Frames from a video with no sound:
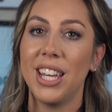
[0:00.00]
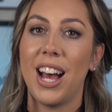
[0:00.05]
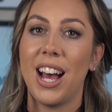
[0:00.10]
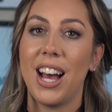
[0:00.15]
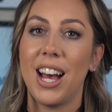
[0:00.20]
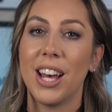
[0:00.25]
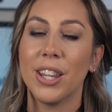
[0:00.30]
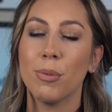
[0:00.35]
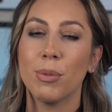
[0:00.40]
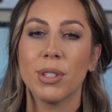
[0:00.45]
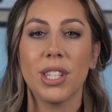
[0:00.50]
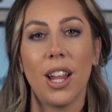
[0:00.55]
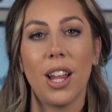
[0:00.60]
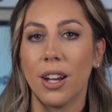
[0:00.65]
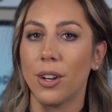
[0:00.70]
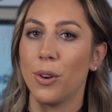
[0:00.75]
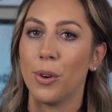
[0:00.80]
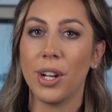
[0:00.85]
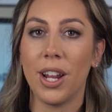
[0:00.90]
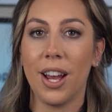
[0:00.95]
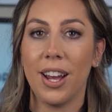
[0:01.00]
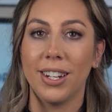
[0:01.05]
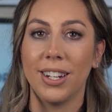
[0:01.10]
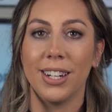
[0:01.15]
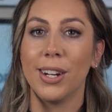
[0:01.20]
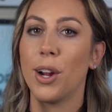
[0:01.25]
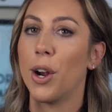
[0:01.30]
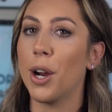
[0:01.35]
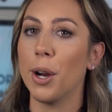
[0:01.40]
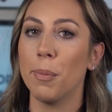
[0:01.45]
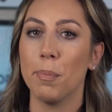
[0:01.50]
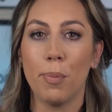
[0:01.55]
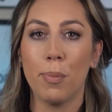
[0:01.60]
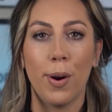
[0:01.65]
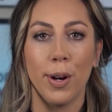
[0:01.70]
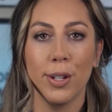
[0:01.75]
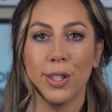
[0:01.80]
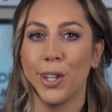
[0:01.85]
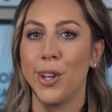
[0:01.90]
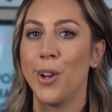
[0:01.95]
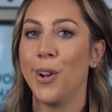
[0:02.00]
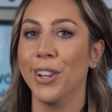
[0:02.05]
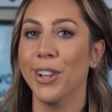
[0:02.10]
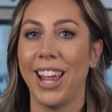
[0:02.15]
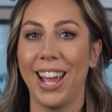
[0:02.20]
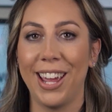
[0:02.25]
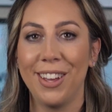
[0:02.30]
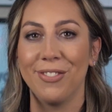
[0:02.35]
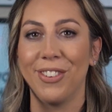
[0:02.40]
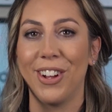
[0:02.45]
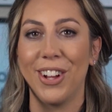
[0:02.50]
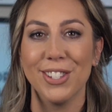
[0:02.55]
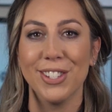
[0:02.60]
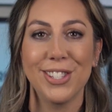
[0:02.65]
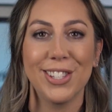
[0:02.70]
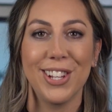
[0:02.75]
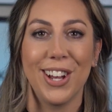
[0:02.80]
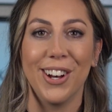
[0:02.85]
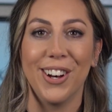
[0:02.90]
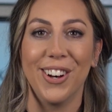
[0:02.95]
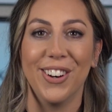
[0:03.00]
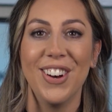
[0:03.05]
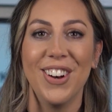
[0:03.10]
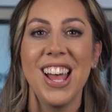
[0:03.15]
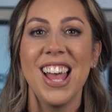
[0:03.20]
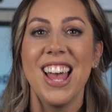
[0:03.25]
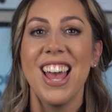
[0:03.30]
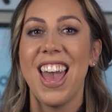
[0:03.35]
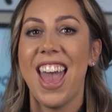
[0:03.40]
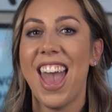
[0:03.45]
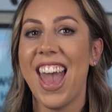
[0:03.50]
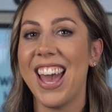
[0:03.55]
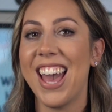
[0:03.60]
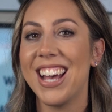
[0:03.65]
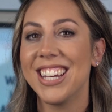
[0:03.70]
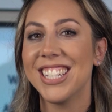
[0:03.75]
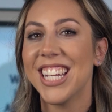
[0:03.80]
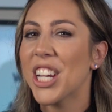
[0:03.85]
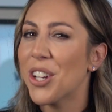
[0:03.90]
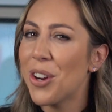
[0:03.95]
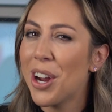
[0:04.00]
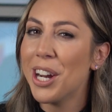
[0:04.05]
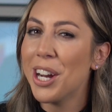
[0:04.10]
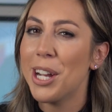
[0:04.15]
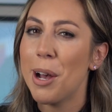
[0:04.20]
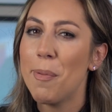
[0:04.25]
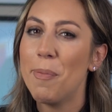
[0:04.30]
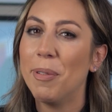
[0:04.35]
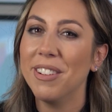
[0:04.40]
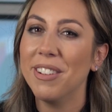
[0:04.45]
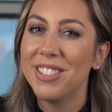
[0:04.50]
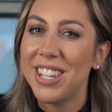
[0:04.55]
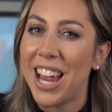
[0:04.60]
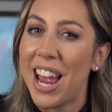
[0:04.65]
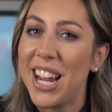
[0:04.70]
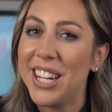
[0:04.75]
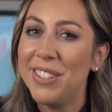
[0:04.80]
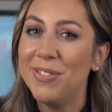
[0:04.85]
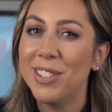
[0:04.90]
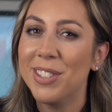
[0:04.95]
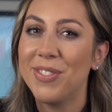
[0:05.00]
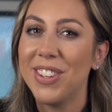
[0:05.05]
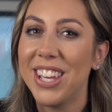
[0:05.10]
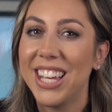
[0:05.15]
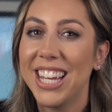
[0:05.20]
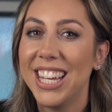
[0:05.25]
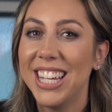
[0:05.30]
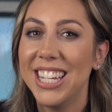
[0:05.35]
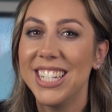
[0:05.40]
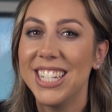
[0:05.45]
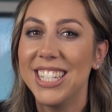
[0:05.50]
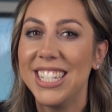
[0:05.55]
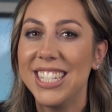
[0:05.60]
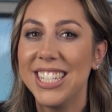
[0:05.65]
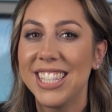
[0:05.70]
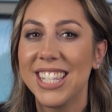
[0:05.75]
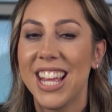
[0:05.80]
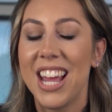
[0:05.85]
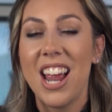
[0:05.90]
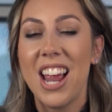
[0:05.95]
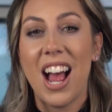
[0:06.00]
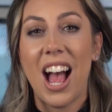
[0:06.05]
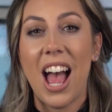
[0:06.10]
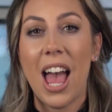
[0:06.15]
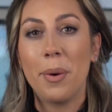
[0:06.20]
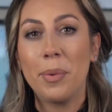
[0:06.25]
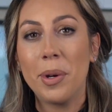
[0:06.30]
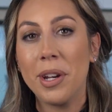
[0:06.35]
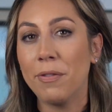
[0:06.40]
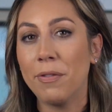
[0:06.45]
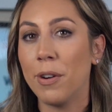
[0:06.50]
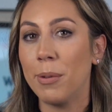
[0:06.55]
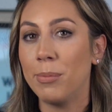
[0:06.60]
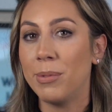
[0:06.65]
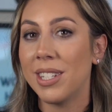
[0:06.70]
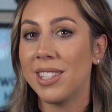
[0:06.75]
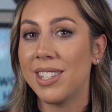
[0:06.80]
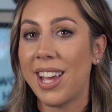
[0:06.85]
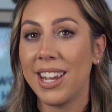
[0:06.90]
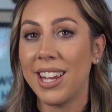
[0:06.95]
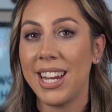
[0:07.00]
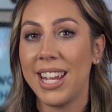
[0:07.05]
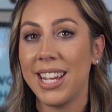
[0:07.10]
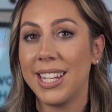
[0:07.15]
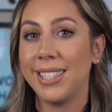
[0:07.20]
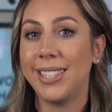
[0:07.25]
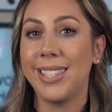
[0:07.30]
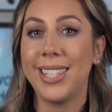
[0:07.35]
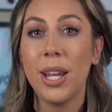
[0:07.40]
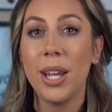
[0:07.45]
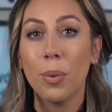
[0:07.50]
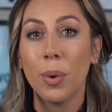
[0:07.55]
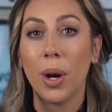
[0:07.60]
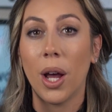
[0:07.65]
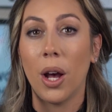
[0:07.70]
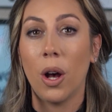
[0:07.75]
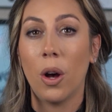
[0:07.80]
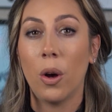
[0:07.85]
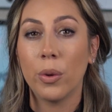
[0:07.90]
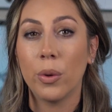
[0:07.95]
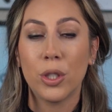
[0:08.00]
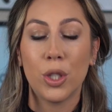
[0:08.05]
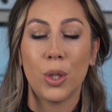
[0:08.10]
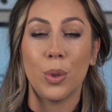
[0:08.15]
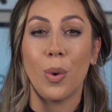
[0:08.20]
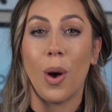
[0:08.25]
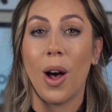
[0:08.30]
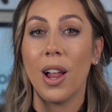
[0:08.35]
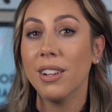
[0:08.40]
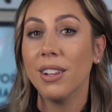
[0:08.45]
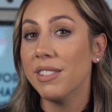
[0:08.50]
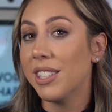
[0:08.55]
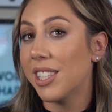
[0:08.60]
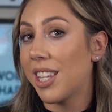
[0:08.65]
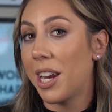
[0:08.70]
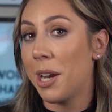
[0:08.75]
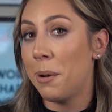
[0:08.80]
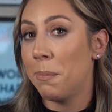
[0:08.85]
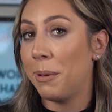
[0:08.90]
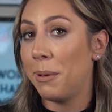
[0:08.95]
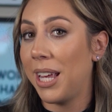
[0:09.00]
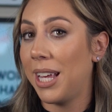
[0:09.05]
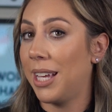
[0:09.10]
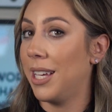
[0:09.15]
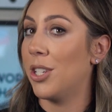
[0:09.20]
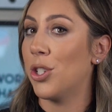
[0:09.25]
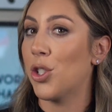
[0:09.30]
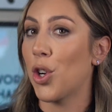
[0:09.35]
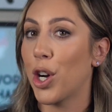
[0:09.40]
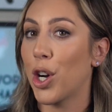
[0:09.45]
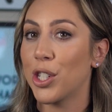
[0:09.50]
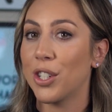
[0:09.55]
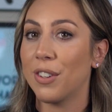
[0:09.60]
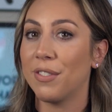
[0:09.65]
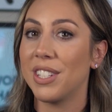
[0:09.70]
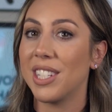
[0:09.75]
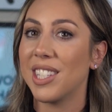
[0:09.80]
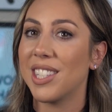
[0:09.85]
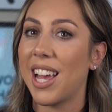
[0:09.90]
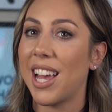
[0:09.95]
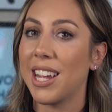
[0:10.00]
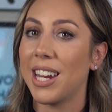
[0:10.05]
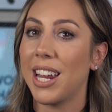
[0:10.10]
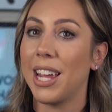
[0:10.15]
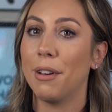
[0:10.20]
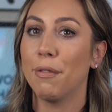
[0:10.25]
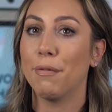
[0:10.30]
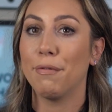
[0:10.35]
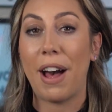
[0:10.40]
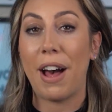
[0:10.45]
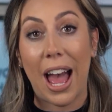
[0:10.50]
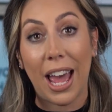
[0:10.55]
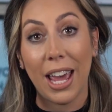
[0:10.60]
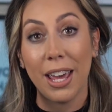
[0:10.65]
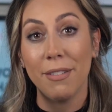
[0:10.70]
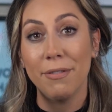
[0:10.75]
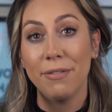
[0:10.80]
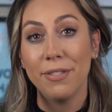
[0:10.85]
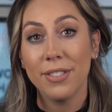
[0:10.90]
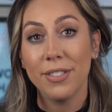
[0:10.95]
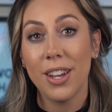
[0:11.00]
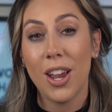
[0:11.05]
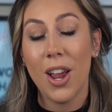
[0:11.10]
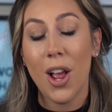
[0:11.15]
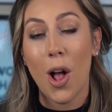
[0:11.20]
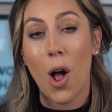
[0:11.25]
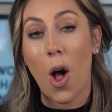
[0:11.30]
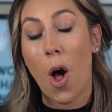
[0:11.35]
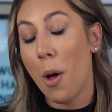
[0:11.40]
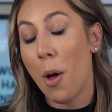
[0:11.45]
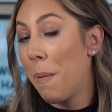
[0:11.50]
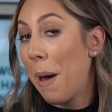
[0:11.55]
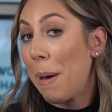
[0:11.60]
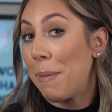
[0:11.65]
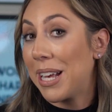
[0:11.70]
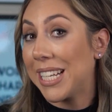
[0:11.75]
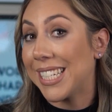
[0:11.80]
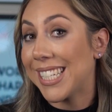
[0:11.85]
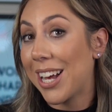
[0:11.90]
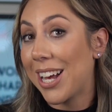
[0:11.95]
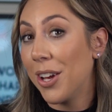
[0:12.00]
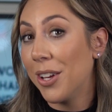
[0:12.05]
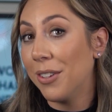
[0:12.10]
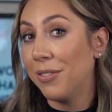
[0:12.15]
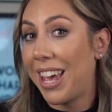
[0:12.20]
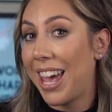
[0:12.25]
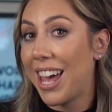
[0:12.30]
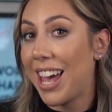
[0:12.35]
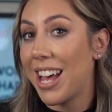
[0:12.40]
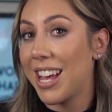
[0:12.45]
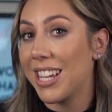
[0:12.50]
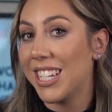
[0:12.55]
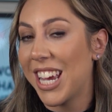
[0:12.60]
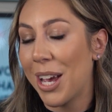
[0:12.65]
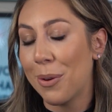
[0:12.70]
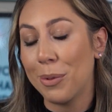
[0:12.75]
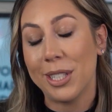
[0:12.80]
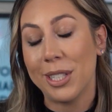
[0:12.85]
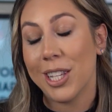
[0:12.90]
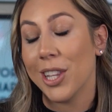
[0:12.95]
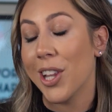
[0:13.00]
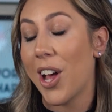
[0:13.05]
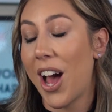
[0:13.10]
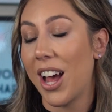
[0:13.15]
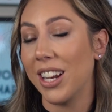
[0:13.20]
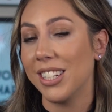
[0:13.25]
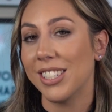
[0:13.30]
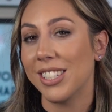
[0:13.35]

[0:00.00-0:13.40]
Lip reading: There was a lot going on in our personal life also. And I cried a couple of times because I went from designing 0 to all of a sudden being in charge of designing 5 all by myself, and it was a lot.